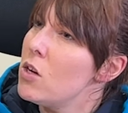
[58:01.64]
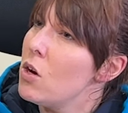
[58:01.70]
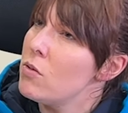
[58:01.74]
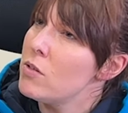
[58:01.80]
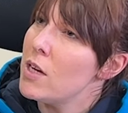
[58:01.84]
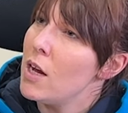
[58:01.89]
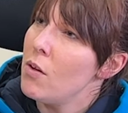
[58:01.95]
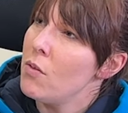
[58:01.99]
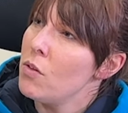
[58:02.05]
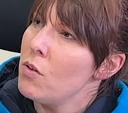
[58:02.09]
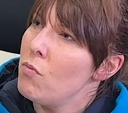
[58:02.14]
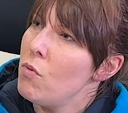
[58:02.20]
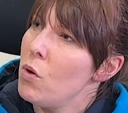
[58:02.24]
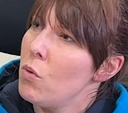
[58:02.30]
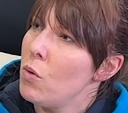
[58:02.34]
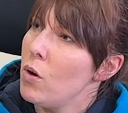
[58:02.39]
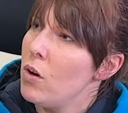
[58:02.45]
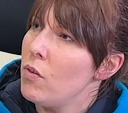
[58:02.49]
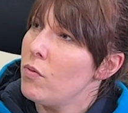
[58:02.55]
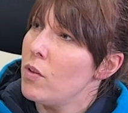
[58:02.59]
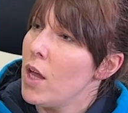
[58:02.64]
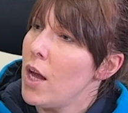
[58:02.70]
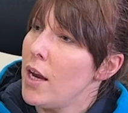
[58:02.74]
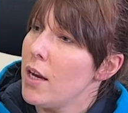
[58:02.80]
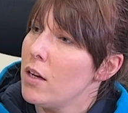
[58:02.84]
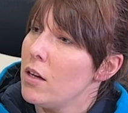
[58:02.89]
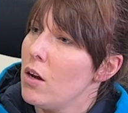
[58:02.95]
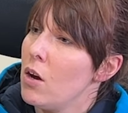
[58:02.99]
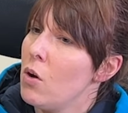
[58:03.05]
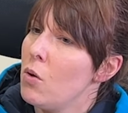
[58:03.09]
go down the route of
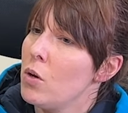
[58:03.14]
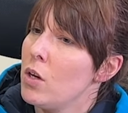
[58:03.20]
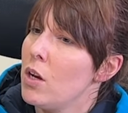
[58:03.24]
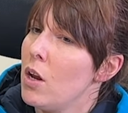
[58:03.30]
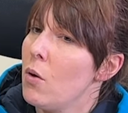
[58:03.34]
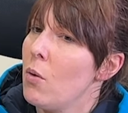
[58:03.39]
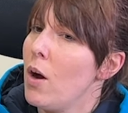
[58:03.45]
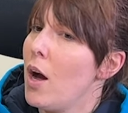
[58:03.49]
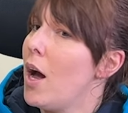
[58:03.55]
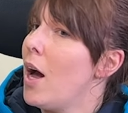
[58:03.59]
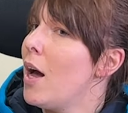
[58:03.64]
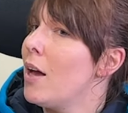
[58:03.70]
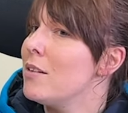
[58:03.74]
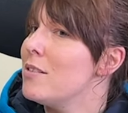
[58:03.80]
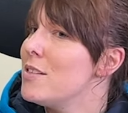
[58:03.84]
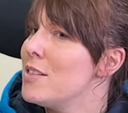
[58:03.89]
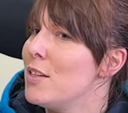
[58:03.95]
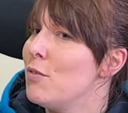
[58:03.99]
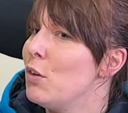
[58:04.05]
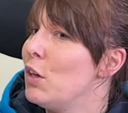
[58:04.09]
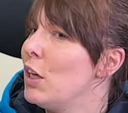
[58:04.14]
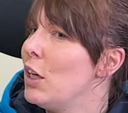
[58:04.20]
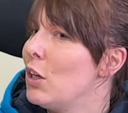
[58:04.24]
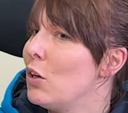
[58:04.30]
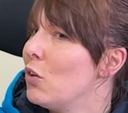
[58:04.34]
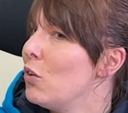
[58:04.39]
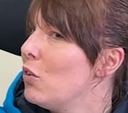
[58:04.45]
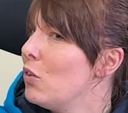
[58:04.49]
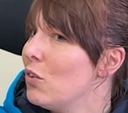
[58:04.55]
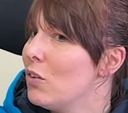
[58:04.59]
like, oh, you know,
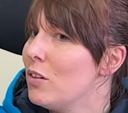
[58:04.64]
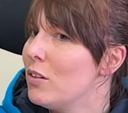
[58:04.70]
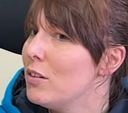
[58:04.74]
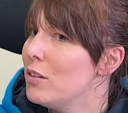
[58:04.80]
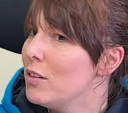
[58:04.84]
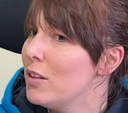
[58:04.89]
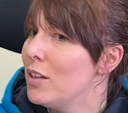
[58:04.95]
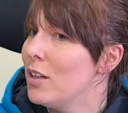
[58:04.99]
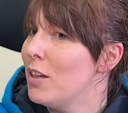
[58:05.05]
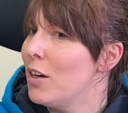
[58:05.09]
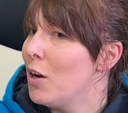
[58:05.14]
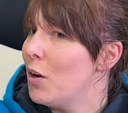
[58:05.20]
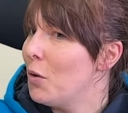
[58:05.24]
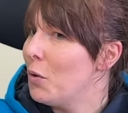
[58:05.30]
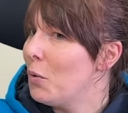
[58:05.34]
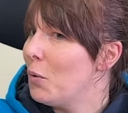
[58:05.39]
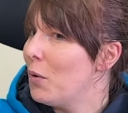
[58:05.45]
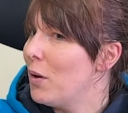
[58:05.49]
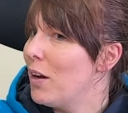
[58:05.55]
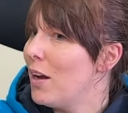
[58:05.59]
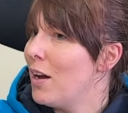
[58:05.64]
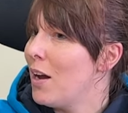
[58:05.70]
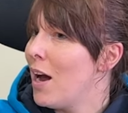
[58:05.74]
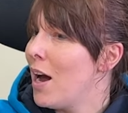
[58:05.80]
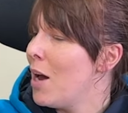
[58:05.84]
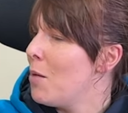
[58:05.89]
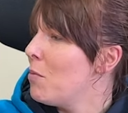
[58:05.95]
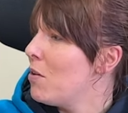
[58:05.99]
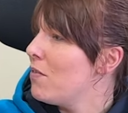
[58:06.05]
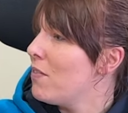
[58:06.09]
anti-vegan. Mm-hmm. You know,
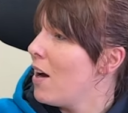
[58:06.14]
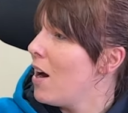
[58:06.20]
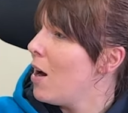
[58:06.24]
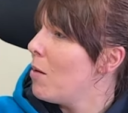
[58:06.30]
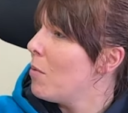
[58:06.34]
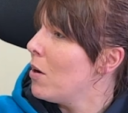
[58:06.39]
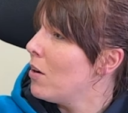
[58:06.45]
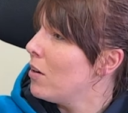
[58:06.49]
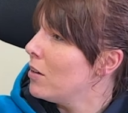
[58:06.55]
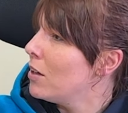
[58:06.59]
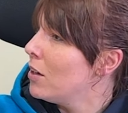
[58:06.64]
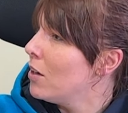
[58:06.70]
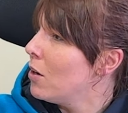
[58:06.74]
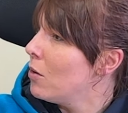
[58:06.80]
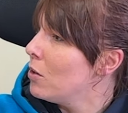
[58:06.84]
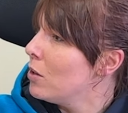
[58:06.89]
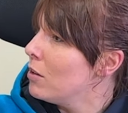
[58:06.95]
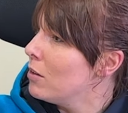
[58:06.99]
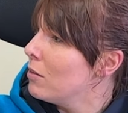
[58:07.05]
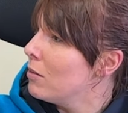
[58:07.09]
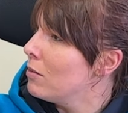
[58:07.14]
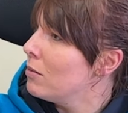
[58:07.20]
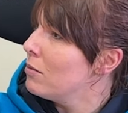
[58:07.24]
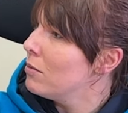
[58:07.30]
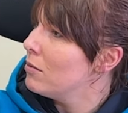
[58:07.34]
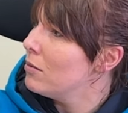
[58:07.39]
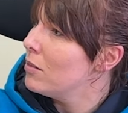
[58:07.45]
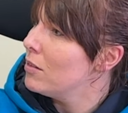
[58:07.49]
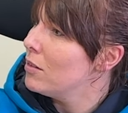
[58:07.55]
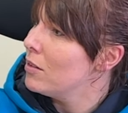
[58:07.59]
I'm a farmer. You know, you
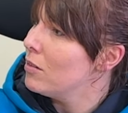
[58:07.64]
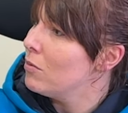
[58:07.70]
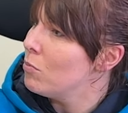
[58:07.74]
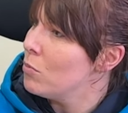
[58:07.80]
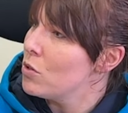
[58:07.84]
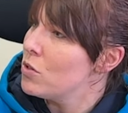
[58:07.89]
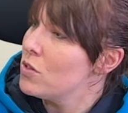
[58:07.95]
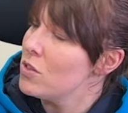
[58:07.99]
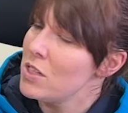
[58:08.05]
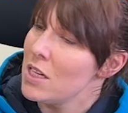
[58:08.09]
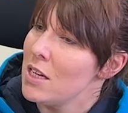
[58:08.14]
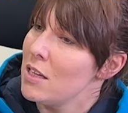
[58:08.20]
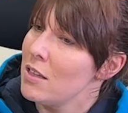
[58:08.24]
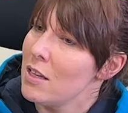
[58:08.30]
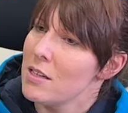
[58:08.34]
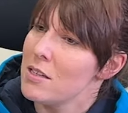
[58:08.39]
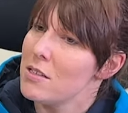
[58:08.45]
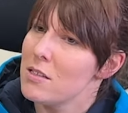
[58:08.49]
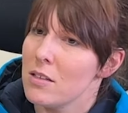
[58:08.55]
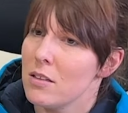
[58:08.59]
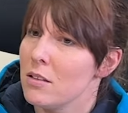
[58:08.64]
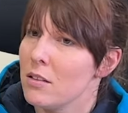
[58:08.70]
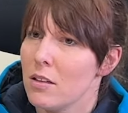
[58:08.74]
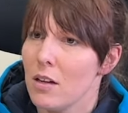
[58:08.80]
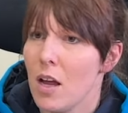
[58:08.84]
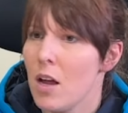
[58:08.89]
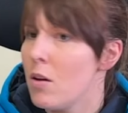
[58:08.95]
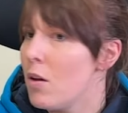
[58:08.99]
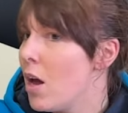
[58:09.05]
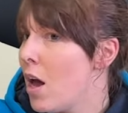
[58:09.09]
must see this,
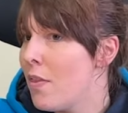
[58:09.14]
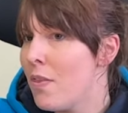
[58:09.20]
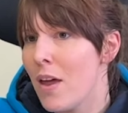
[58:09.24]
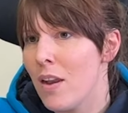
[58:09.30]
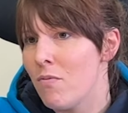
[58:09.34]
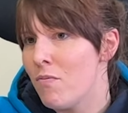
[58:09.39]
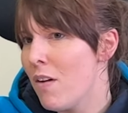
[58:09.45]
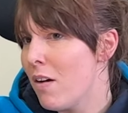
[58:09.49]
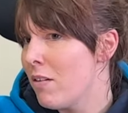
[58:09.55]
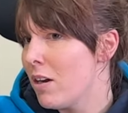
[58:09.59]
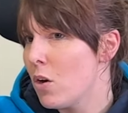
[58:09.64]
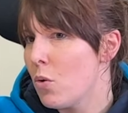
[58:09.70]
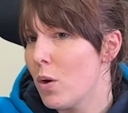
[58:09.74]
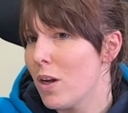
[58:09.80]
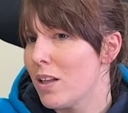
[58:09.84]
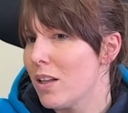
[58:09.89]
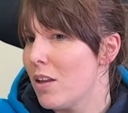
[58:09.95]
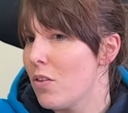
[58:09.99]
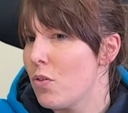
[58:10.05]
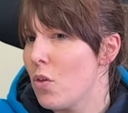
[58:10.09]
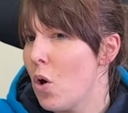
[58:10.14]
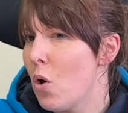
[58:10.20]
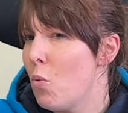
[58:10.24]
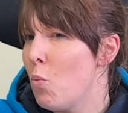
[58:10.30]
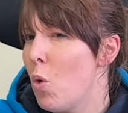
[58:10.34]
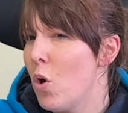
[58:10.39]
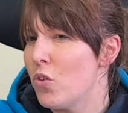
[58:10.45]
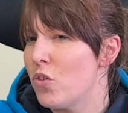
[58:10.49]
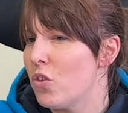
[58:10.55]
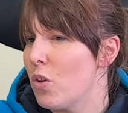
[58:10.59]
and and then very quickly thought,
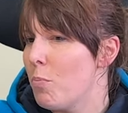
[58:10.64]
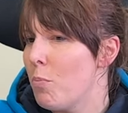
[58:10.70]
what's the